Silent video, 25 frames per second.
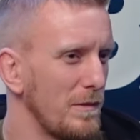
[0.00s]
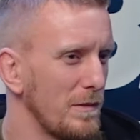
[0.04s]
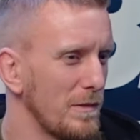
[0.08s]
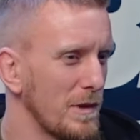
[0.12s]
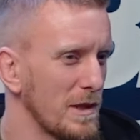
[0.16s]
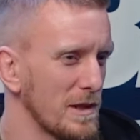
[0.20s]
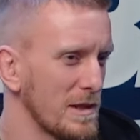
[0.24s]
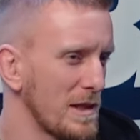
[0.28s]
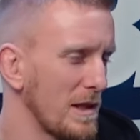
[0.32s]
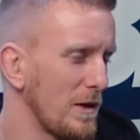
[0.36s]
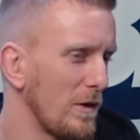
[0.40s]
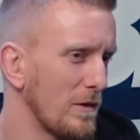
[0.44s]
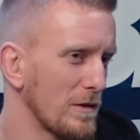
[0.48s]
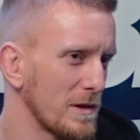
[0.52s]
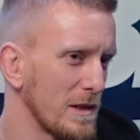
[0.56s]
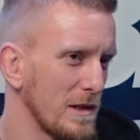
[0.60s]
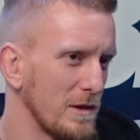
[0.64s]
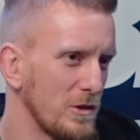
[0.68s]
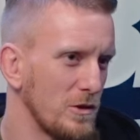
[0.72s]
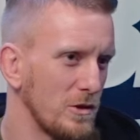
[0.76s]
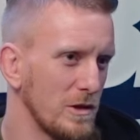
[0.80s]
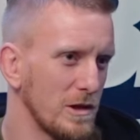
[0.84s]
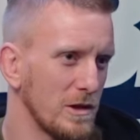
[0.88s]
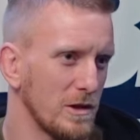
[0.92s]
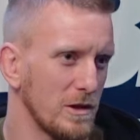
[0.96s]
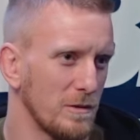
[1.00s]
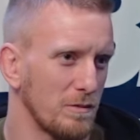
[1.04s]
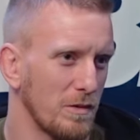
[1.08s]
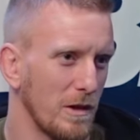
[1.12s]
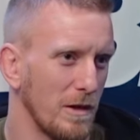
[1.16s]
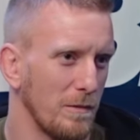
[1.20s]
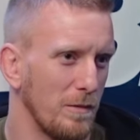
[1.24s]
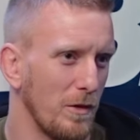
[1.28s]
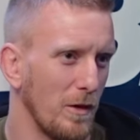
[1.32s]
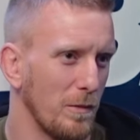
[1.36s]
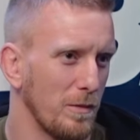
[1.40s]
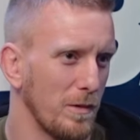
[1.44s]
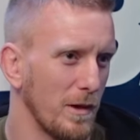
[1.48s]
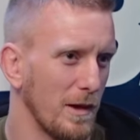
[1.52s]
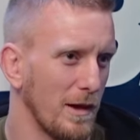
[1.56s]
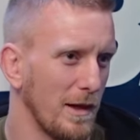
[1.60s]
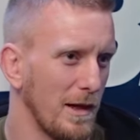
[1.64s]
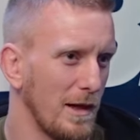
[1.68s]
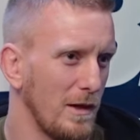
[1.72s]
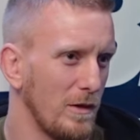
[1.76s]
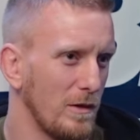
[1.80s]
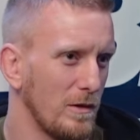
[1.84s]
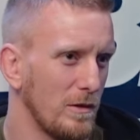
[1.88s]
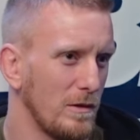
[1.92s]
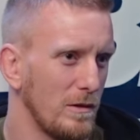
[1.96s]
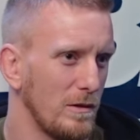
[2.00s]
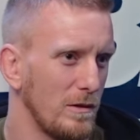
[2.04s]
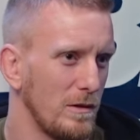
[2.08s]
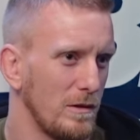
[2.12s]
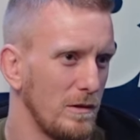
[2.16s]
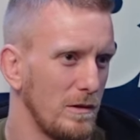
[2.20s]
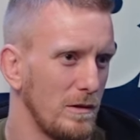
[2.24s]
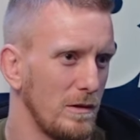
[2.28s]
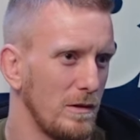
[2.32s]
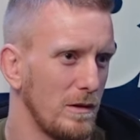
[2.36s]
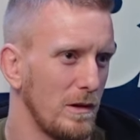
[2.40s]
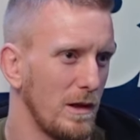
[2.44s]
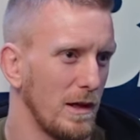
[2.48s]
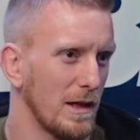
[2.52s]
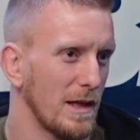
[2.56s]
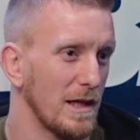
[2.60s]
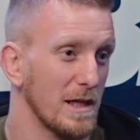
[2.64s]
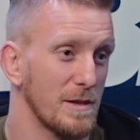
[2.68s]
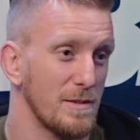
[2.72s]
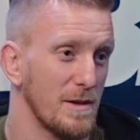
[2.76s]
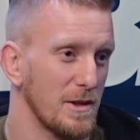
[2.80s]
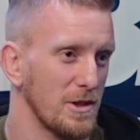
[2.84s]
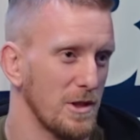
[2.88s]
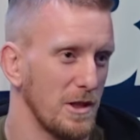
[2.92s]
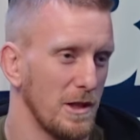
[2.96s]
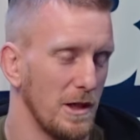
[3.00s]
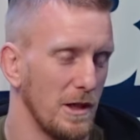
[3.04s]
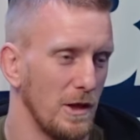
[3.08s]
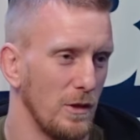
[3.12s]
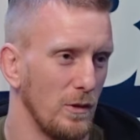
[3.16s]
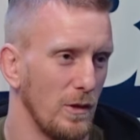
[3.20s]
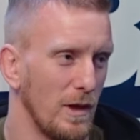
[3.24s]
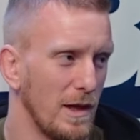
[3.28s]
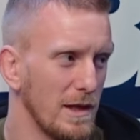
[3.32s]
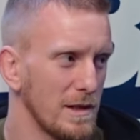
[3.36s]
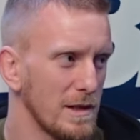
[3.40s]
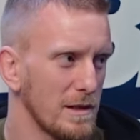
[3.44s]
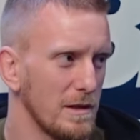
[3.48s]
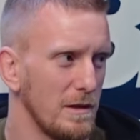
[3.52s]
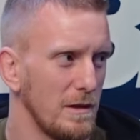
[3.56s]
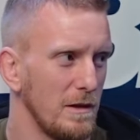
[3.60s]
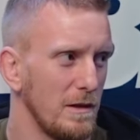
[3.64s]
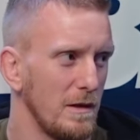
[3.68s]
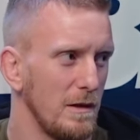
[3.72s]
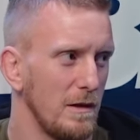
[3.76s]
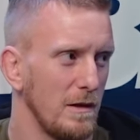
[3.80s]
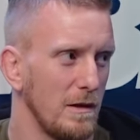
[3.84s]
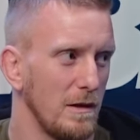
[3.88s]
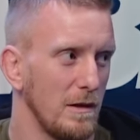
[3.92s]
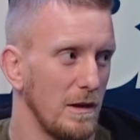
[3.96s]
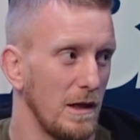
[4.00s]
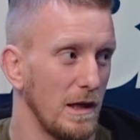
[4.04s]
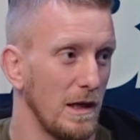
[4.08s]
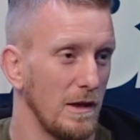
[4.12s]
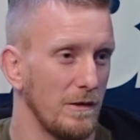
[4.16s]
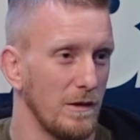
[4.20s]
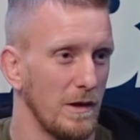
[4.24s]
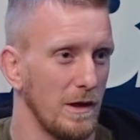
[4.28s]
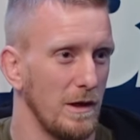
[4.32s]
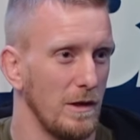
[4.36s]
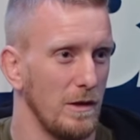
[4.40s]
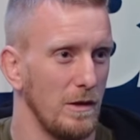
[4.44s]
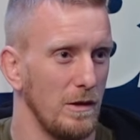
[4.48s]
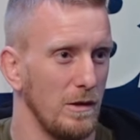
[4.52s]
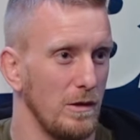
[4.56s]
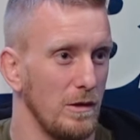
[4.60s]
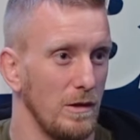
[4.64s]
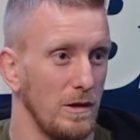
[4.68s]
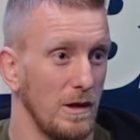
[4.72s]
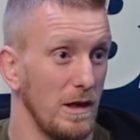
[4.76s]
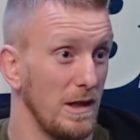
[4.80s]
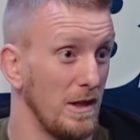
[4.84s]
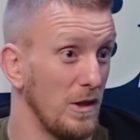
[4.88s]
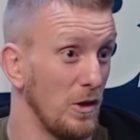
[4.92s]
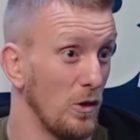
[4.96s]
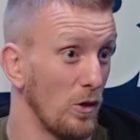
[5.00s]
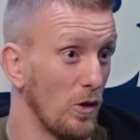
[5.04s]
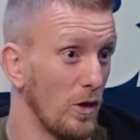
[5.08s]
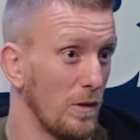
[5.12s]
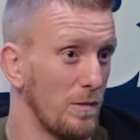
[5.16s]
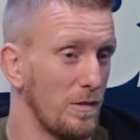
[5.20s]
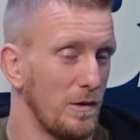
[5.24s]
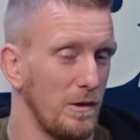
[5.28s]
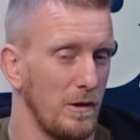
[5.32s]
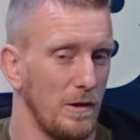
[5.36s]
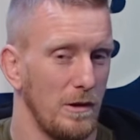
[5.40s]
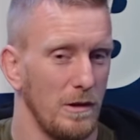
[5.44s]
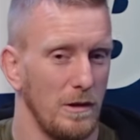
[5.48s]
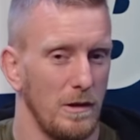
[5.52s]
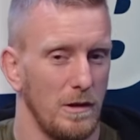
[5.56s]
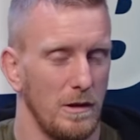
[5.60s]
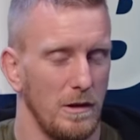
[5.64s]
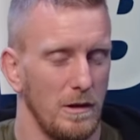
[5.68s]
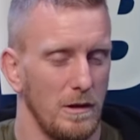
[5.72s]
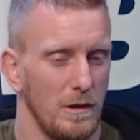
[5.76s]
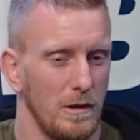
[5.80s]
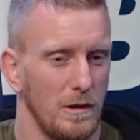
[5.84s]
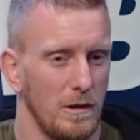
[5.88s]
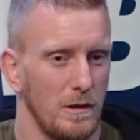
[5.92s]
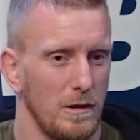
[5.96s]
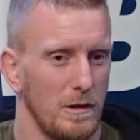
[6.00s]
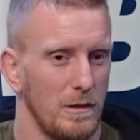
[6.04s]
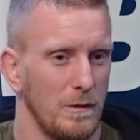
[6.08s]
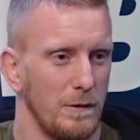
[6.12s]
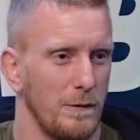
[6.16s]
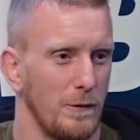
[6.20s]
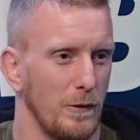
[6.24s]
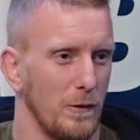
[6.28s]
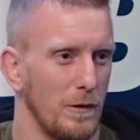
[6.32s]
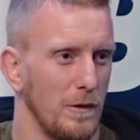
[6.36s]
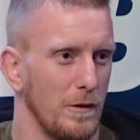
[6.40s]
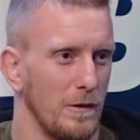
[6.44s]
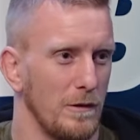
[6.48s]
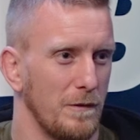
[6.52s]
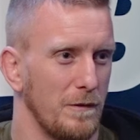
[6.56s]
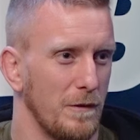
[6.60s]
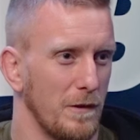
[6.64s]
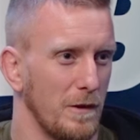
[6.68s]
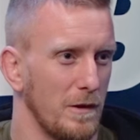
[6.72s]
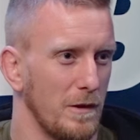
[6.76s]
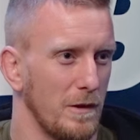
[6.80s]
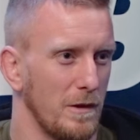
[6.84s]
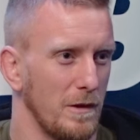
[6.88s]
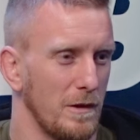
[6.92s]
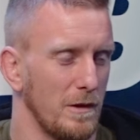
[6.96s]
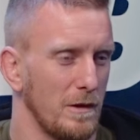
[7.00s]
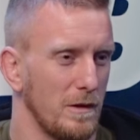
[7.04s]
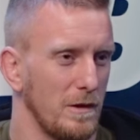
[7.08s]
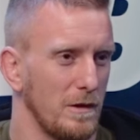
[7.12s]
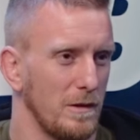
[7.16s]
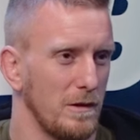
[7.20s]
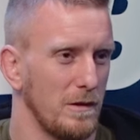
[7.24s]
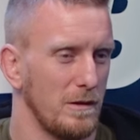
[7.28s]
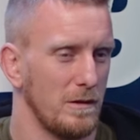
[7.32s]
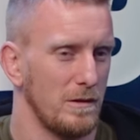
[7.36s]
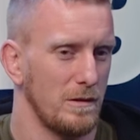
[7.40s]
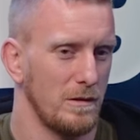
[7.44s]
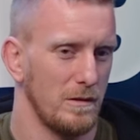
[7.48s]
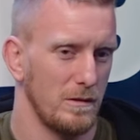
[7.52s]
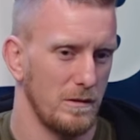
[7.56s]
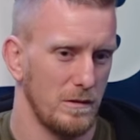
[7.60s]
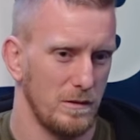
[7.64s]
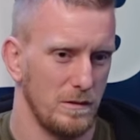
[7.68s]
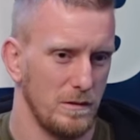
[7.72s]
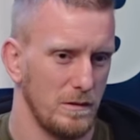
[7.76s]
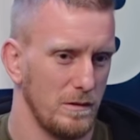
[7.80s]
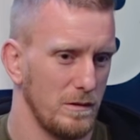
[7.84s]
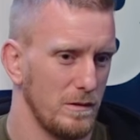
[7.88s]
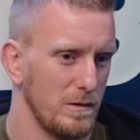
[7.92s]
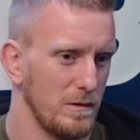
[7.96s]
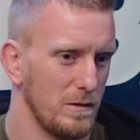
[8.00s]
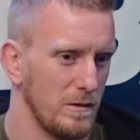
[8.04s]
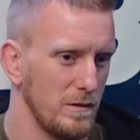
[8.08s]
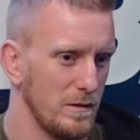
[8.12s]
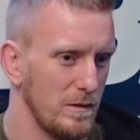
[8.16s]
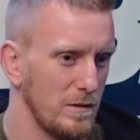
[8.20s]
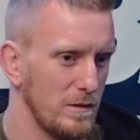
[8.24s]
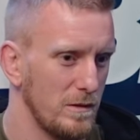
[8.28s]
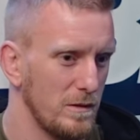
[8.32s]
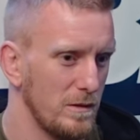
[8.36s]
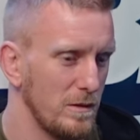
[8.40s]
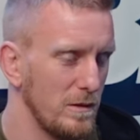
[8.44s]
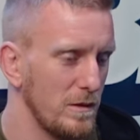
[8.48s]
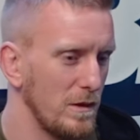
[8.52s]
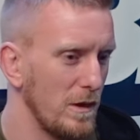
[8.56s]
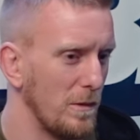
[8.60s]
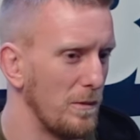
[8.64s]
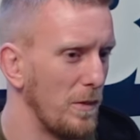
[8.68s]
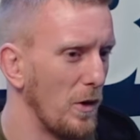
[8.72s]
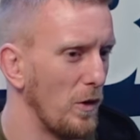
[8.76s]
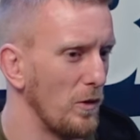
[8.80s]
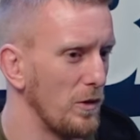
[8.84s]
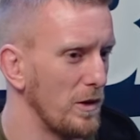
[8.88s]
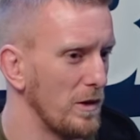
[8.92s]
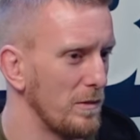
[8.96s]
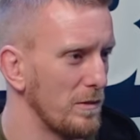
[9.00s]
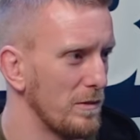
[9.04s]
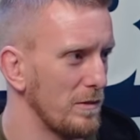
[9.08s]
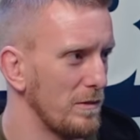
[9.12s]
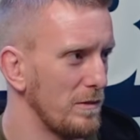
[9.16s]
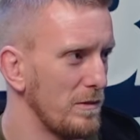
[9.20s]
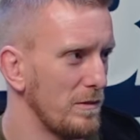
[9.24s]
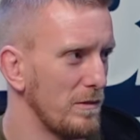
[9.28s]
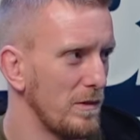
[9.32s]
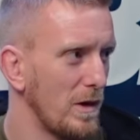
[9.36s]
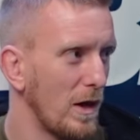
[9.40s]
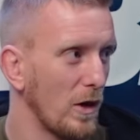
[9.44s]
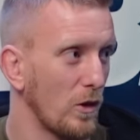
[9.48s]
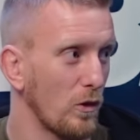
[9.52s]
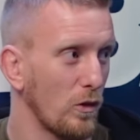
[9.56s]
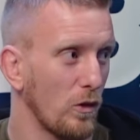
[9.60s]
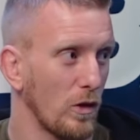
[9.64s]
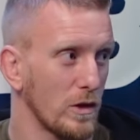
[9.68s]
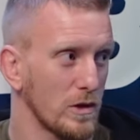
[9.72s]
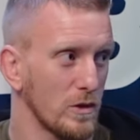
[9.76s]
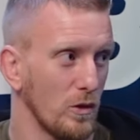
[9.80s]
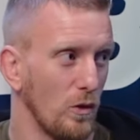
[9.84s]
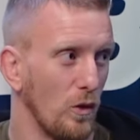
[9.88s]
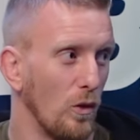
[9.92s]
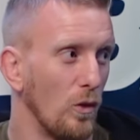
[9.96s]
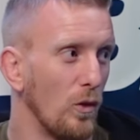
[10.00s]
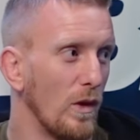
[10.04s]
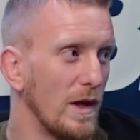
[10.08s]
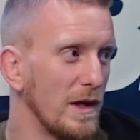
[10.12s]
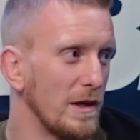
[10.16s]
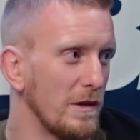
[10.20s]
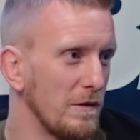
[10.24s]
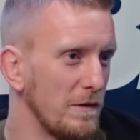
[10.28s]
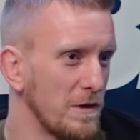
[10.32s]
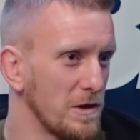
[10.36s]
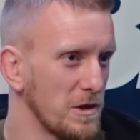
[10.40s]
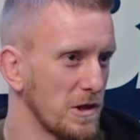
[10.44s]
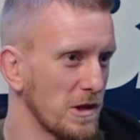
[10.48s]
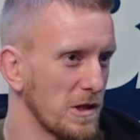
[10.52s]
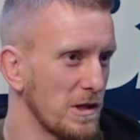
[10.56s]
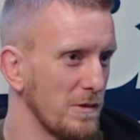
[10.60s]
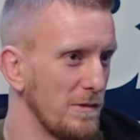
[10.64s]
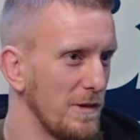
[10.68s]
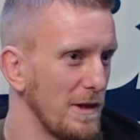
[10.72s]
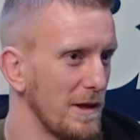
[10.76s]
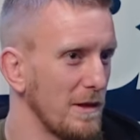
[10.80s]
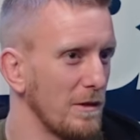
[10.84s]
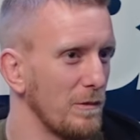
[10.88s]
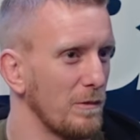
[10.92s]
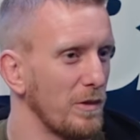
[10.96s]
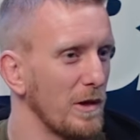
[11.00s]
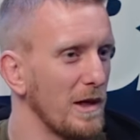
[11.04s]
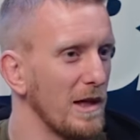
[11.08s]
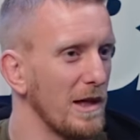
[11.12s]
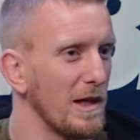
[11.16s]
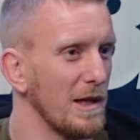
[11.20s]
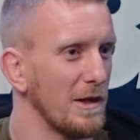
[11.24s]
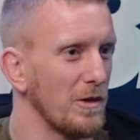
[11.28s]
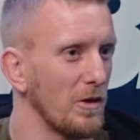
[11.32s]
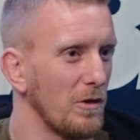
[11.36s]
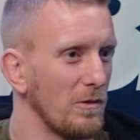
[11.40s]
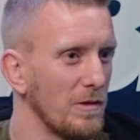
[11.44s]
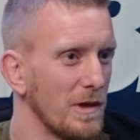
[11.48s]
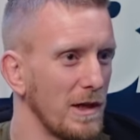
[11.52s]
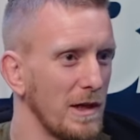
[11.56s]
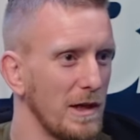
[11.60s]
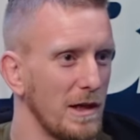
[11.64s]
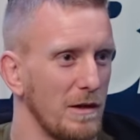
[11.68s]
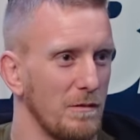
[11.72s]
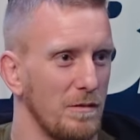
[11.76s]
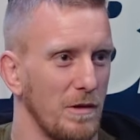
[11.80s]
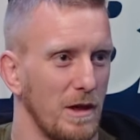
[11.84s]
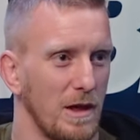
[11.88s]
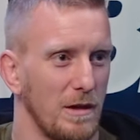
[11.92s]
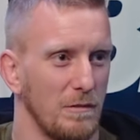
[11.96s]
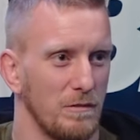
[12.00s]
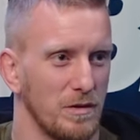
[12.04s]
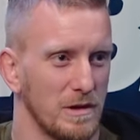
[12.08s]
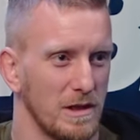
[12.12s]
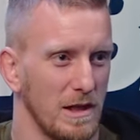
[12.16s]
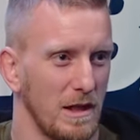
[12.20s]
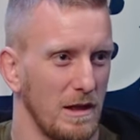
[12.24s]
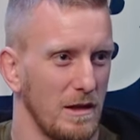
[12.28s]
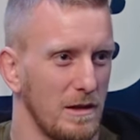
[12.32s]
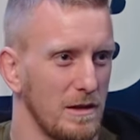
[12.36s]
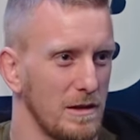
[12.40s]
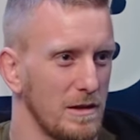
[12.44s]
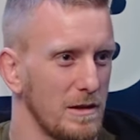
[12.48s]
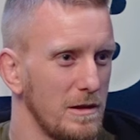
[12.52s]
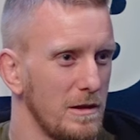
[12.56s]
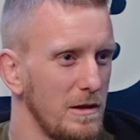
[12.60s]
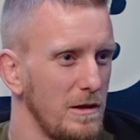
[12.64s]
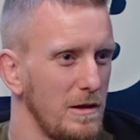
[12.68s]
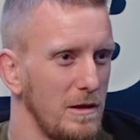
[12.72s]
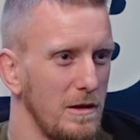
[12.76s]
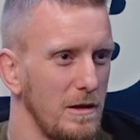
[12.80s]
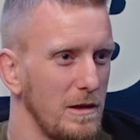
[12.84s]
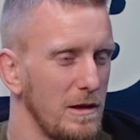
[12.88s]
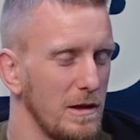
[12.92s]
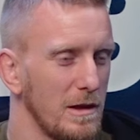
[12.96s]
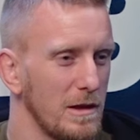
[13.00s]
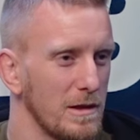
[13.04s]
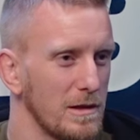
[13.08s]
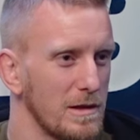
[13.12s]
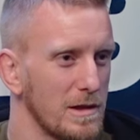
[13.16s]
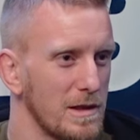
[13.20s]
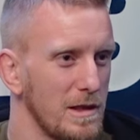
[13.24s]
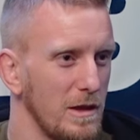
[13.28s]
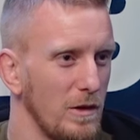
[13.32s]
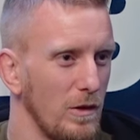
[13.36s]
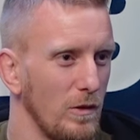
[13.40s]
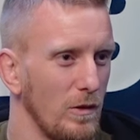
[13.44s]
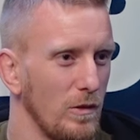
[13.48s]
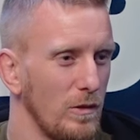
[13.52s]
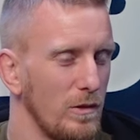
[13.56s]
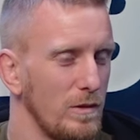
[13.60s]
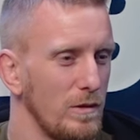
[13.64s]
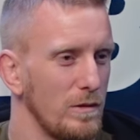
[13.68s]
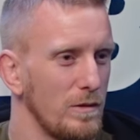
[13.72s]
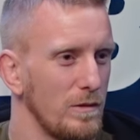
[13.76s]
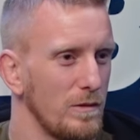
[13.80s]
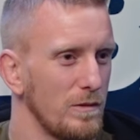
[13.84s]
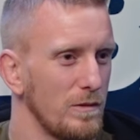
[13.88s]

because obviously jiu-jitsu is pretty popular now, like especially in the U S and even in in Europe, for for the the podium across all weight divisions to be completely dominated by Brazilians is still.